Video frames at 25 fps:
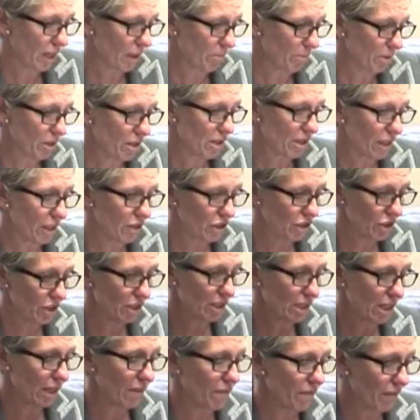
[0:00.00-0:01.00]
Because I'd
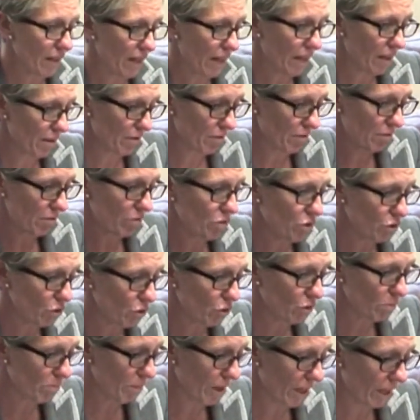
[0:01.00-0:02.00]
just done that
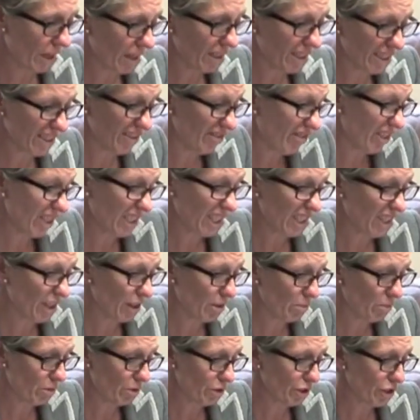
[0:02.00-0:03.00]
short bit, I didn't really
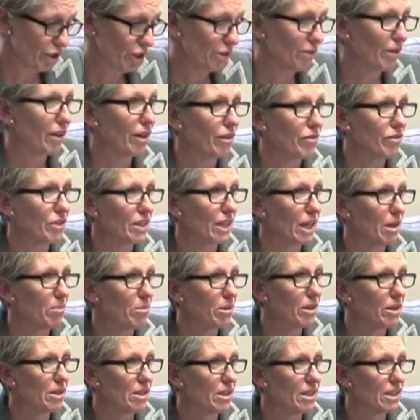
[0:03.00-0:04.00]
know what to do after that,
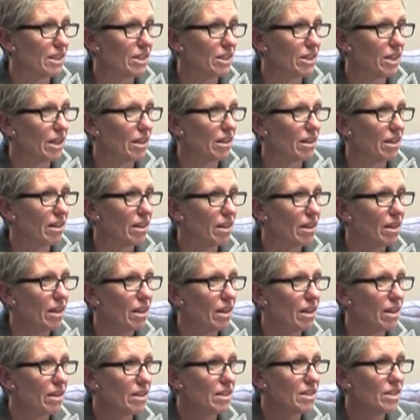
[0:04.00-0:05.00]
and because
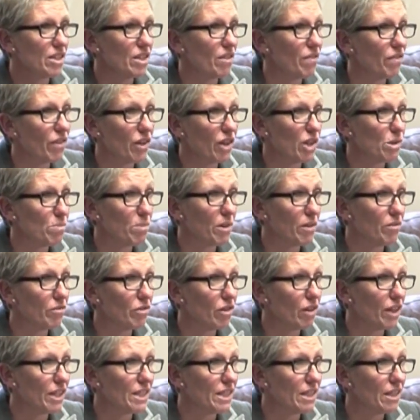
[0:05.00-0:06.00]
this is the first bit of
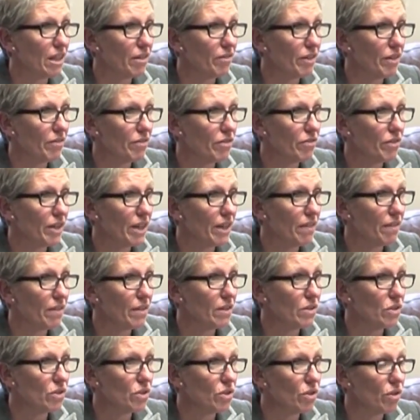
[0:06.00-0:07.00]
writing I've ever written
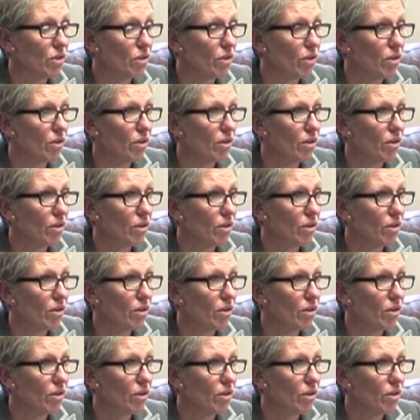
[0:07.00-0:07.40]
that's not,